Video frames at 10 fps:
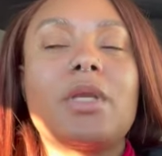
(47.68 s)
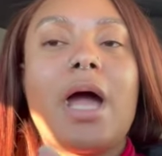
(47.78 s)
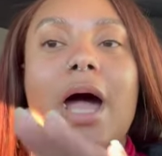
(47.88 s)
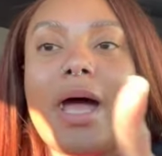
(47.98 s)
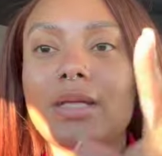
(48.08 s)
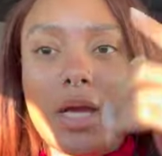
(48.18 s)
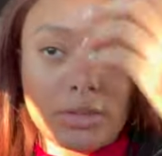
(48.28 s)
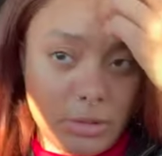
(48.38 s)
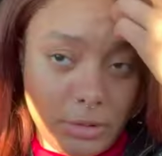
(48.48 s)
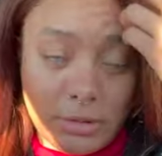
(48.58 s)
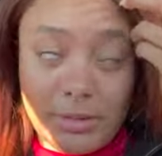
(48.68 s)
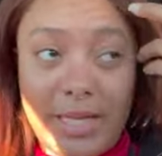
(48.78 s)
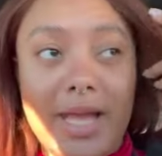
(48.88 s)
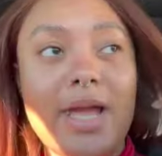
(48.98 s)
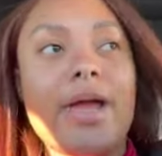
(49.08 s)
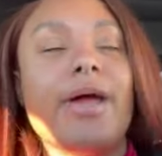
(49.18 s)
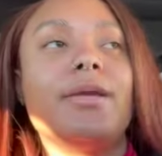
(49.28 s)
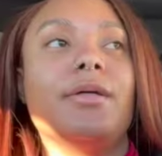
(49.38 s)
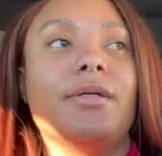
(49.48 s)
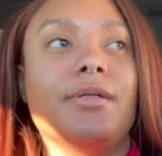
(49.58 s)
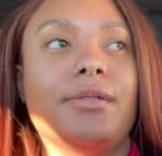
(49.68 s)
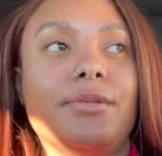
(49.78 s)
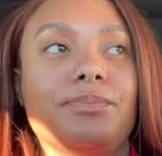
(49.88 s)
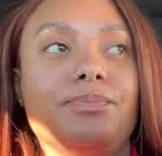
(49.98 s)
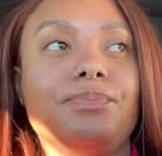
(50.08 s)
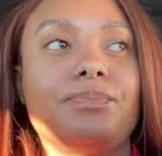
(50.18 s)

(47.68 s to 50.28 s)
eye doctors, they had um